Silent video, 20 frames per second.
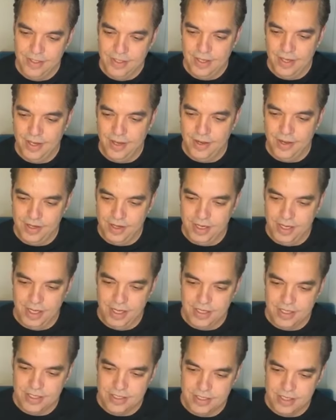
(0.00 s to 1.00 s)
Oh
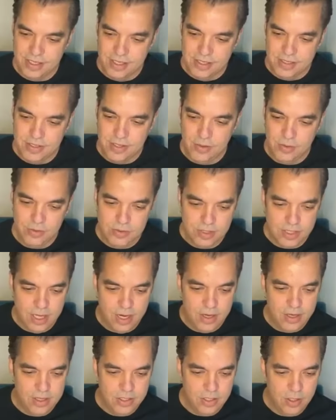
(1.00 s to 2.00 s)
yes. So
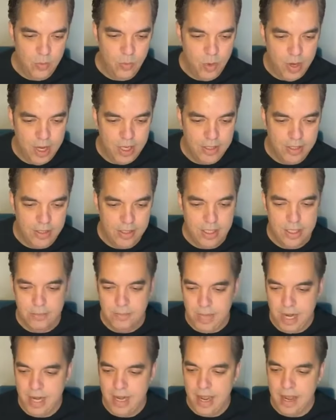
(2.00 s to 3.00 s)
Tierra, do you want it
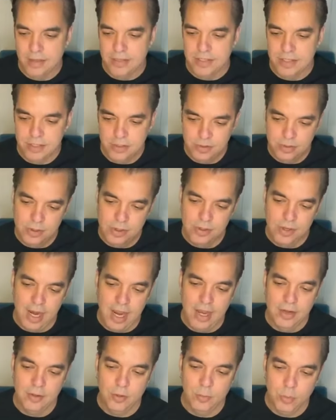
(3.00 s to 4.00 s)
made out to your
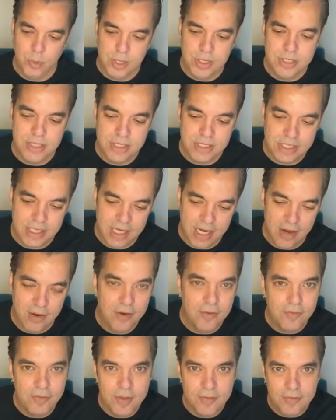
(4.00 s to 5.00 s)
handle, Princess
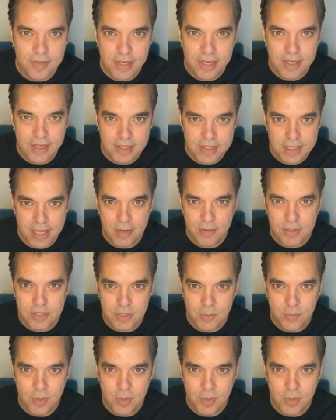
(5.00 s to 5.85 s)
Tierra fifty? Is that what you